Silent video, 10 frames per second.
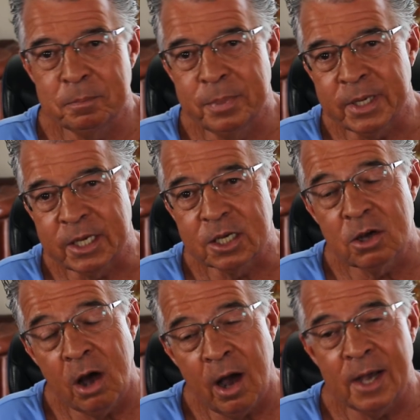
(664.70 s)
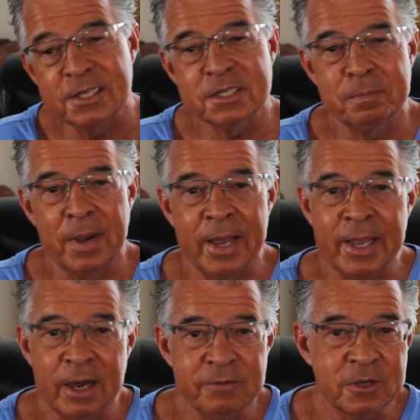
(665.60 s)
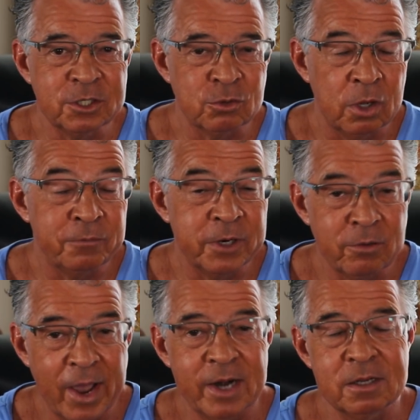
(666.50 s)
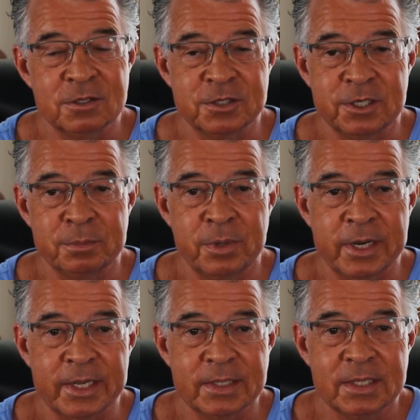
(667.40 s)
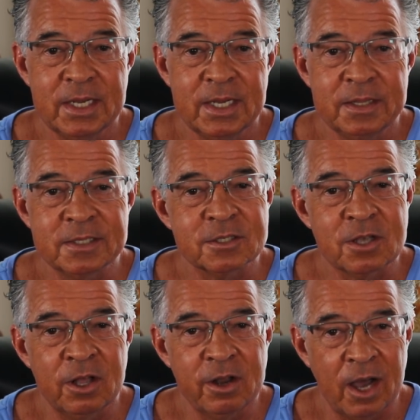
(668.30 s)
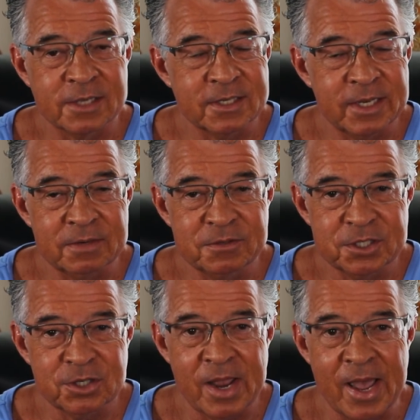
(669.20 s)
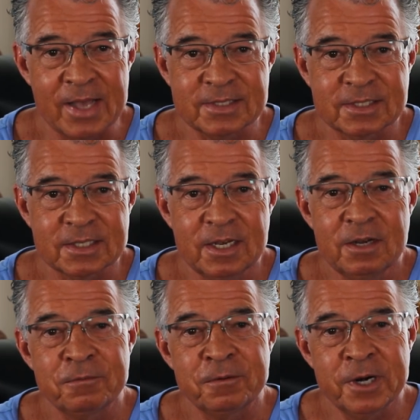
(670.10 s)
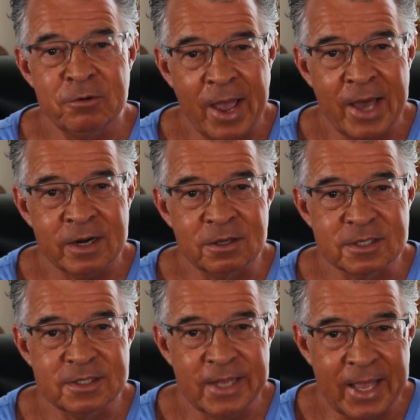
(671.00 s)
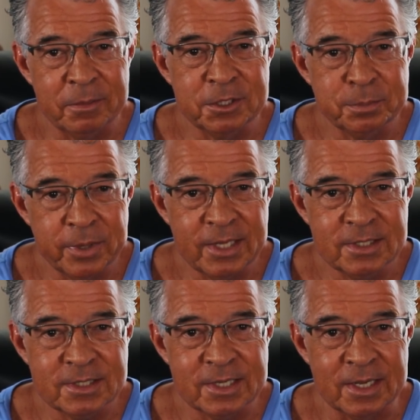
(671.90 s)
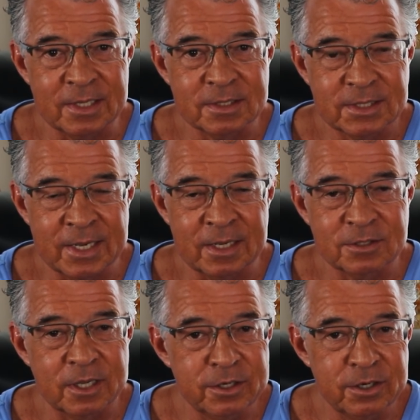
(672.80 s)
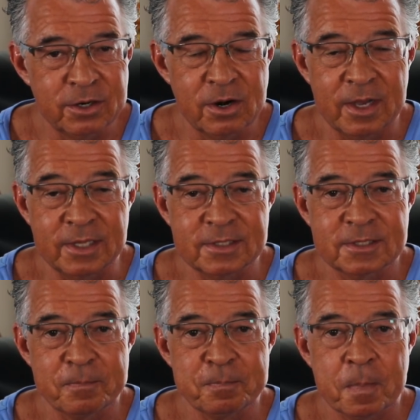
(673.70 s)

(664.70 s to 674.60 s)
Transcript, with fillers: be caused by out of control free radicals in your brain. This is called oxidative stress. Free radicals damage brain cells and neurons.